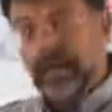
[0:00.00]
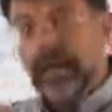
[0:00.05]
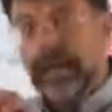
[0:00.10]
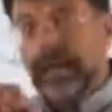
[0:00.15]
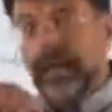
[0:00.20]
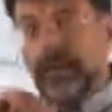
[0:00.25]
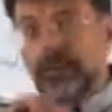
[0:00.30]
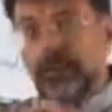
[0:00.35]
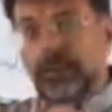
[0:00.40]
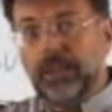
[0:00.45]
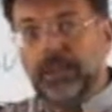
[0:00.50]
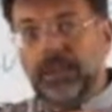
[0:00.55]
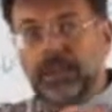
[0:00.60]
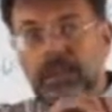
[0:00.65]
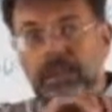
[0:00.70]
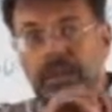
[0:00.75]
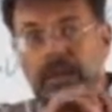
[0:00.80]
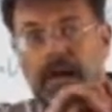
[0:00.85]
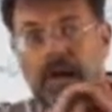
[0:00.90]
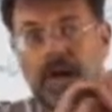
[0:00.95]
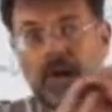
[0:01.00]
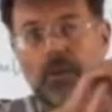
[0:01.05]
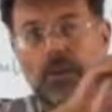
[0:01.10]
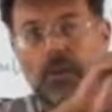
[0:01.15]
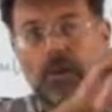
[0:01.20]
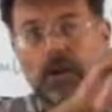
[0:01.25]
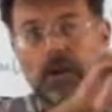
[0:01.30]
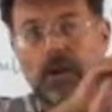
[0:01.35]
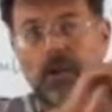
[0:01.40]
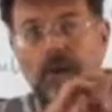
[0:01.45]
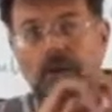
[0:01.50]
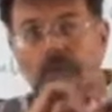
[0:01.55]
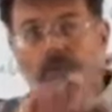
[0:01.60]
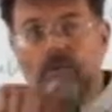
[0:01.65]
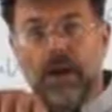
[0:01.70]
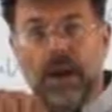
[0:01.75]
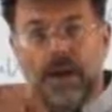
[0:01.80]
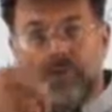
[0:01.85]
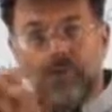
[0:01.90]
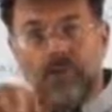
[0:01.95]
Like with our
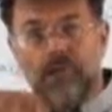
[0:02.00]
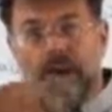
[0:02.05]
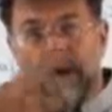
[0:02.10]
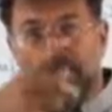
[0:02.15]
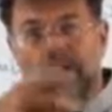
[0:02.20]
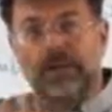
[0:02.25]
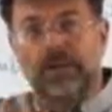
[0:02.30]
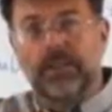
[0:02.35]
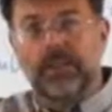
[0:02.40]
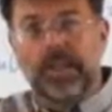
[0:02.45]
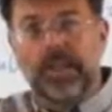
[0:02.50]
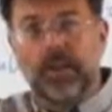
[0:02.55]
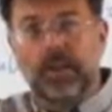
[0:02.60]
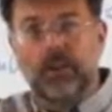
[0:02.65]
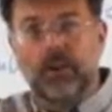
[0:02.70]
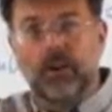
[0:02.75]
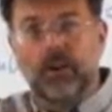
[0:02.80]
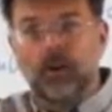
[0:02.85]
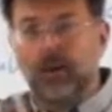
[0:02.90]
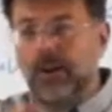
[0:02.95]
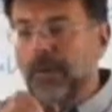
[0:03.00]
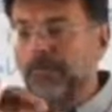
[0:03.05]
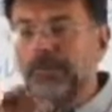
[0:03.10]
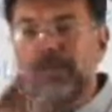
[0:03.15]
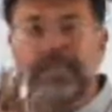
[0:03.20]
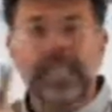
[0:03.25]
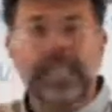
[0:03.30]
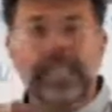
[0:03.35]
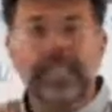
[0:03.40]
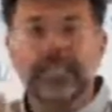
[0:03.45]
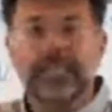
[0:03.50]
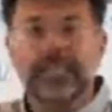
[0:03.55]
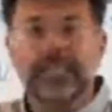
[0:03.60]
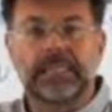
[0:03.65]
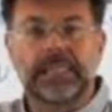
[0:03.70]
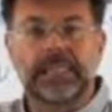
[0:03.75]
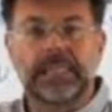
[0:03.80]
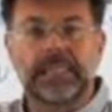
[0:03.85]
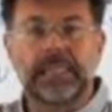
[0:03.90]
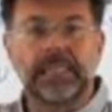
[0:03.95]
wrap around the elbow,
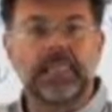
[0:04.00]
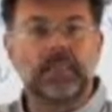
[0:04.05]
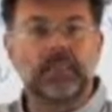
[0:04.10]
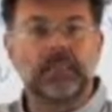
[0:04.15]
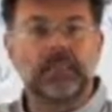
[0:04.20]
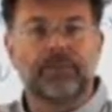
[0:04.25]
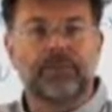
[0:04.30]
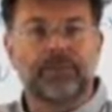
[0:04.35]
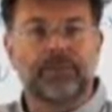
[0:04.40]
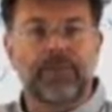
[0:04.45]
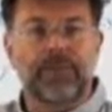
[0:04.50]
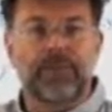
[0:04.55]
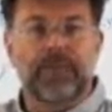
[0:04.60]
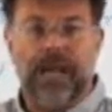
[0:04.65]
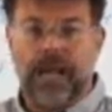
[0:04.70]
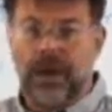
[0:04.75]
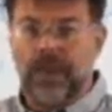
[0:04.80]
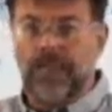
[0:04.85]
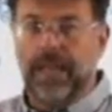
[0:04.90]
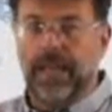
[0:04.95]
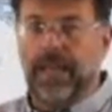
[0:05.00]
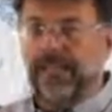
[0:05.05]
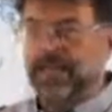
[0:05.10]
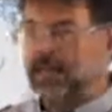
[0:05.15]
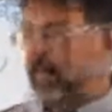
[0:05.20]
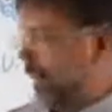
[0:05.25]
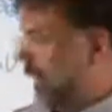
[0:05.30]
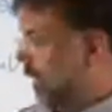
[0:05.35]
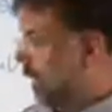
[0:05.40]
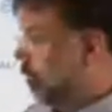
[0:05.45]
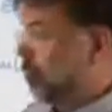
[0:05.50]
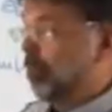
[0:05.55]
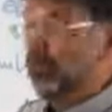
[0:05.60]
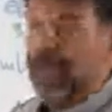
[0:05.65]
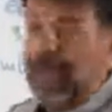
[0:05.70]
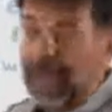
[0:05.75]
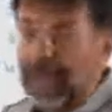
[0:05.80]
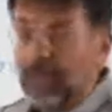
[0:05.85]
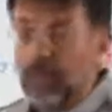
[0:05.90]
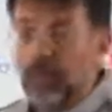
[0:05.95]
instantly you feel how that takes
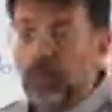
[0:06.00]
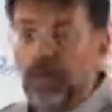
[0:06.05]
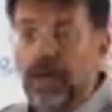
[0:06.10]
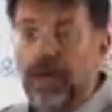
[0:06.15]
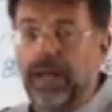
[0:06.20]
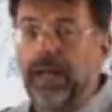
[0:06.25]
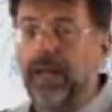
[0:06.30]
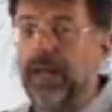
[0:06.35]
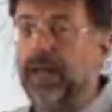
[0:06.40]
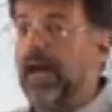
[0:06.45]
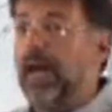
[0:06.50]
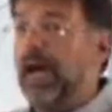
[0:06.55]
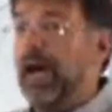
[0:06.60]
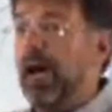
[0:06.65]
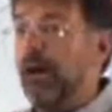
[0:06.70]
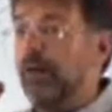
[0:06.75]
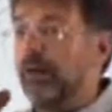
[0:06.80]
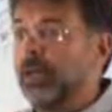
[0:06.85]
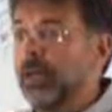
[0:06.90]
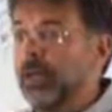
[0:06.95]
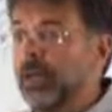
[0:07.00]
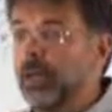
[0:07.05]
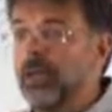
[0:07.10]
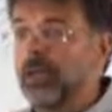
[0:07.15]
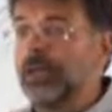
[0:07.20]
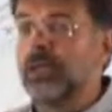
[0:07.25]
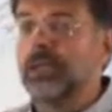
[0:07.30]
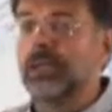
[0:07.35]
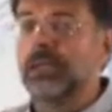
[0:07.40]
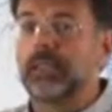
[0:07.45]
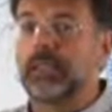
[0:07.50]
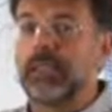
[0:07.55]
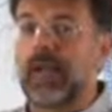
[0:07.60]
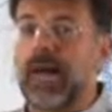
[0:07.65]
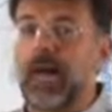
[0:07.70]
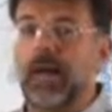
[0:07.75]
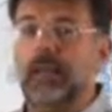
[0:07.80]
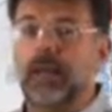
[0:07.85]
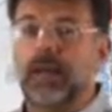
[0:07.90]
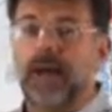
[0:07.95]
pain away, how it loosens
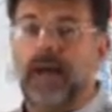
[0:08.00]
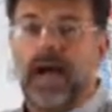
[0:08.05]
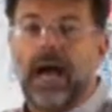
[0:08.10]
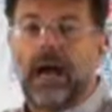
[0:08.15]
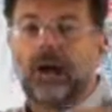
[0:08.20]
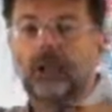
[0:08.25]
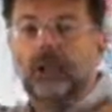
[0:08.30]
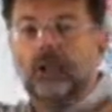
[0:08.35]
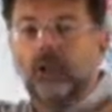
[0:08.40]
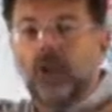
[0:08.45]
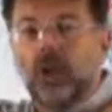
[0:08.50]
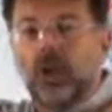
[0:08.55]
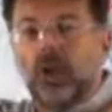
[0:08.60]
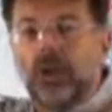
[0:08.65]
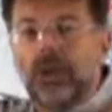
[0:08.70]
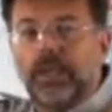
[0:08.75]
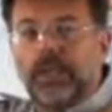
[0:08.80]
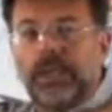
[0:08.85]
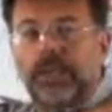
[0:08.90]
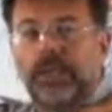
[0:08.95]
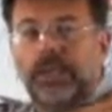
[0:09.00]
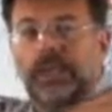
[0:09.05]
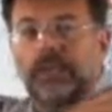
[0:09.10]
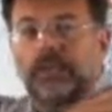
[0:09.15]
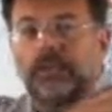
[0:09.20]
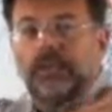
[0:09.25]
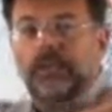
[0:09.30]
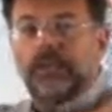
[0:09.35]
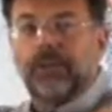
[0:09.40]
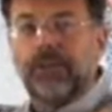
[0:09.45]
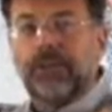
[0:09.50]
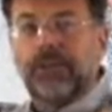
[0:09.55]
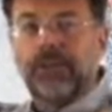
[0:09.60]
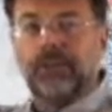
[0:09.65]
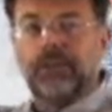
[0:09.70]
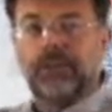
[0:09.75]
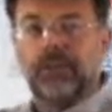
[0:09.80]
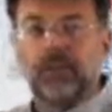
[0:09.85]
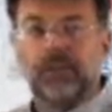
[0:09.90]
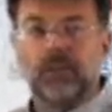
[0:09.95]
up, how your shoulders get free
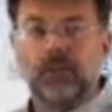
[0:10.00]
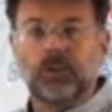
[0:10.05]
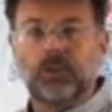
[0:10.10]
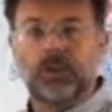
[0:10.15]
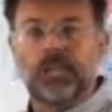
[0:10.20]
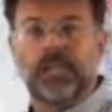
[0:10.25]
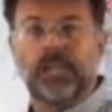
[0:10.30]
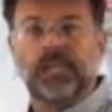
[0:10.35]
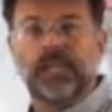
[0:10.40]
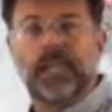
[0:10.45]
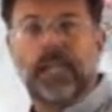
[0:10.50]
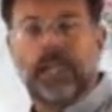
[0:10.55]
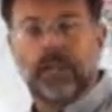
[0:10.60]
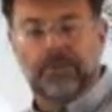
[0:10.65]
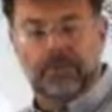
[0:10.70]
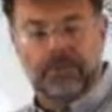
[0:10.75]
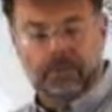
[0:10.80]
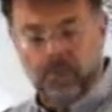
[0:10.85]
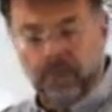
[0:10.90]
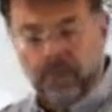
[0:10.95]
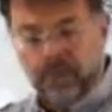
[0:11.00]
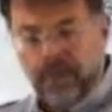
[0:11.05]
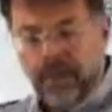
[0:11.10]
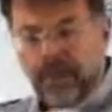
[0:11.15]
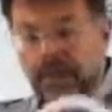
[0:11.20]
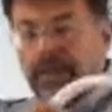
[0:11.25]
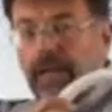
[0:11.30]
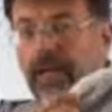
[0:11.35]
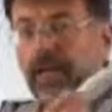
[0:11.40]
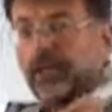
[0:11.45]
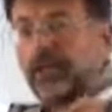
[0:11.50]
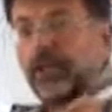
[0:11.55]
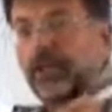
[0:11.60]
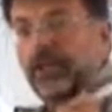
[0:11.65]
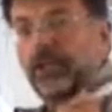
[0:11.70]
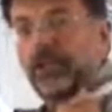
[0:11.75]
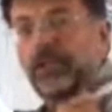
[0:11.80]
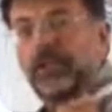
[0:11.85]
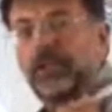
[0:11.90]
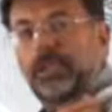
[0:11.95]
if you use it in that form. Now you
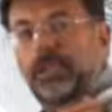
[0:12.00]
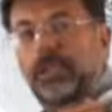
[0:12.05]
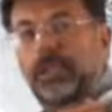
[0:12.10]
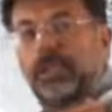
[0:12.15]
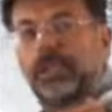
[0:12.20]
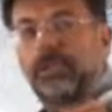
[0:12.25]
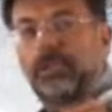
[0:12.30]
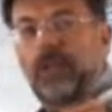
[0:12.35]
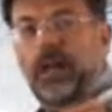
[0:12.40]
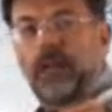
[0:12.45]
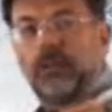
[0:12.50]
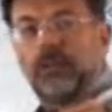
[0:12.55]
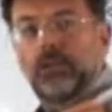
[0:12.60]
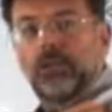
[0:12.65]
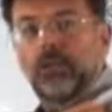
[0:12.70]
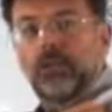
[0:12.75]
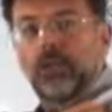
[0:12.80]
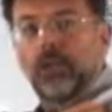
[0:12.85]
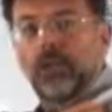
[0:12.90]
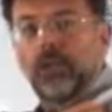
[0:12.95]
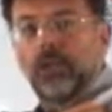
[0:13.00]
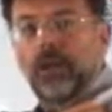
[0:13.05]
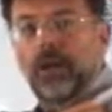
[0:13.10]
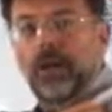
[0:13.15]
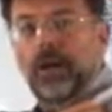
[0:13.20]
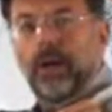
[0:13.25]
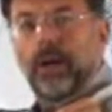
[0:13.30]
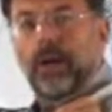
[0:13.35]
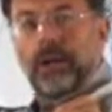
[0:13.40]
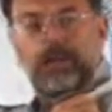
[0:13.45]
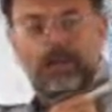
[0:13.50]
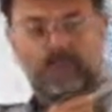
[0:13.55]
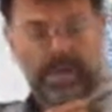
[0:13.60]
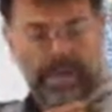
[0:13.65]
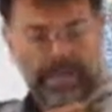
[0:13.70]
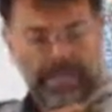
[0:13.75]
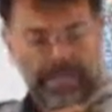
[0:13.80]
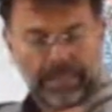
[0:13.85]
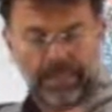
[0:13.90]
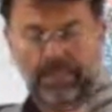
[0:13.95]
can use this around your shoulder,
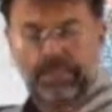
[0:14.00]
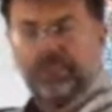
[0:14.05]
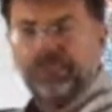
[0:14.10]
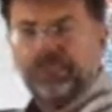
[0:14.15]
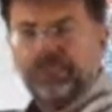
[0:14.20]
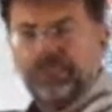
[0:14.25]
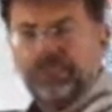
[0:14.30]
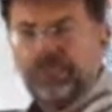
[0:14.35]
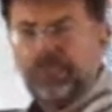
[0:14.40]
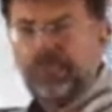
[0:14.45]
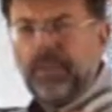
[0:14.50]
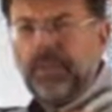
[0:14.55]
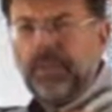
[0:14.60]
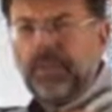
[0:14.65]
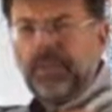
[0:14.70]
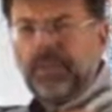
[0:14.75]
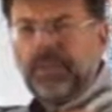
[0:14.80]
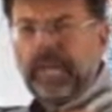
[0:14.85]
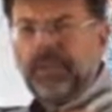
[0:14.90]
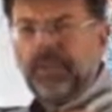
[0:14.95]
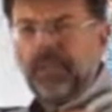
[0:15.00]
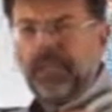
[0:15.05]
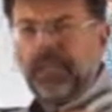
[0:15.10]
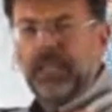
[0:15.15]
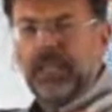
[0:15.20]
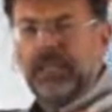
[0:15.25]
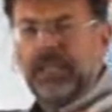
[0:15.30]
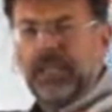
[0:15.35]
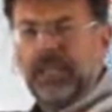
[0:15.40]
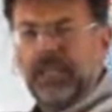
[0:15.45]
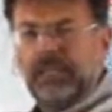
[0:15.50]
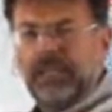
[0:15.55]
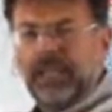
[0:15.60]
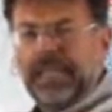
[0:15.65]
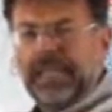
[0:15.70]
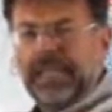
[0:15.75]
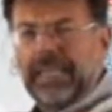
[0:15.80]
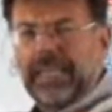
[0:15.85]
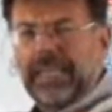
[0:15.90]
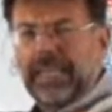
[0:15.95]
and it's actually a bit of
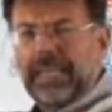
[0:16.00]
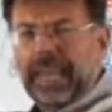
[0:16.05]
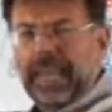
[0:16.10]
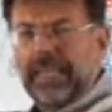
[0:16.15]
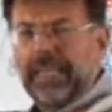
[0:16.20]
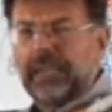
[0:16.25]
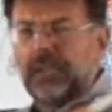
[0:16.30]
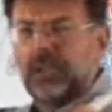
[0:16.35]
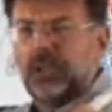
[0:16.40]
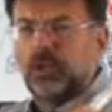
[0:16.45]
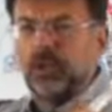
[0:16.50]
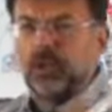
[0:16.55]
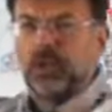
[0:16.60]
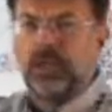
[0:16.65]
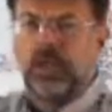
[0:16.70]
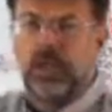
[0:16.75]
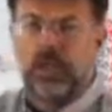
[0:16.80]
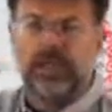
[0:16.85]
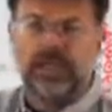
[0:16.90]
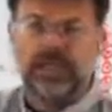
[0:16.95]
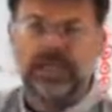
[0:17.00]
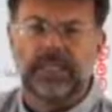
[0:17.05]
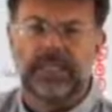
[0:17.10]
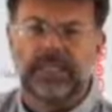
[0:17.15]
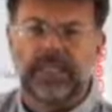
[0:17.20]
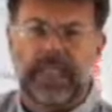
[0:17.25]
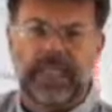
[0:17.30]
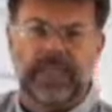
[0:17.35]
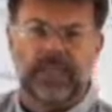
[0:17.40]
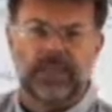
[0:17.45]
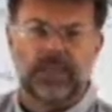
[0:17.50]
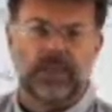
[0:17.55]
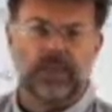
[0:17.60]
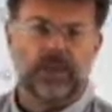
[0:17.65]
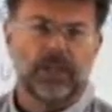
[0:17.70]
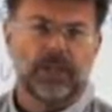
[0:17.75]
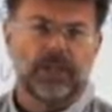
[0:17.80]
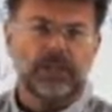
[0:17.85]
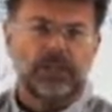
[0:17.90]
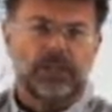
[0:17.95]
an indicating tool. On this side it
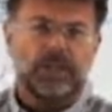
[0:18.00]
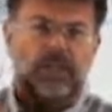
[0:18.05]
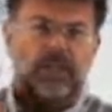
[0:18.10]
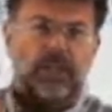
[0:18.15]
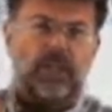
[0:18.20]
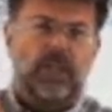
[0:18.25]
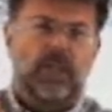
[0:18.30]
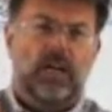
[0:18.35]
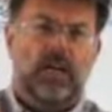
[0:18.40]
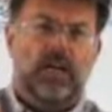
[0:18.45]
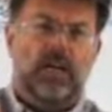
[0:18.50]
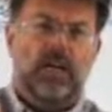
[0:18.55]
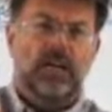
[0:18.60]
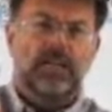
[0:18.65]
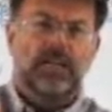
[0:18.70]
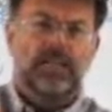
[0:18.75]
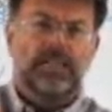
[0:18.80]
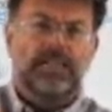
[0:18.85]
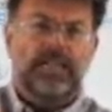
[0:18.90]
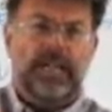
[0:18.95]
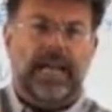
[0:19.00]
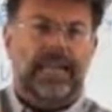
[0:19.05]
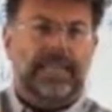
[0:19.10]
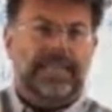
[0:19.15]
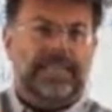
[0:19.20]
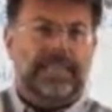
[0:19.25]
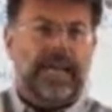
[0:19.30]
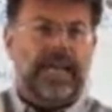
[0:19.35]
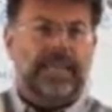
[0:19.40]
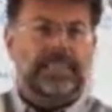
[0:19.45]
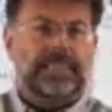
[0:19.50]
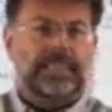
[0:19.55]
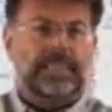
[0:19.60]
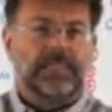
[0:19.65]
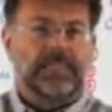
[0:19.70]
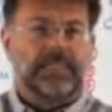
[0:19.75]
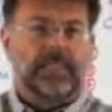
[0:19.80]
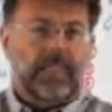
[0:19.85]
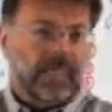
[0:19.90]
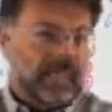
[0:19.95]
hurts, on this side it
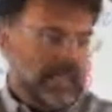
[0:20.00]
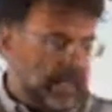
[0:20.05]
doesn't.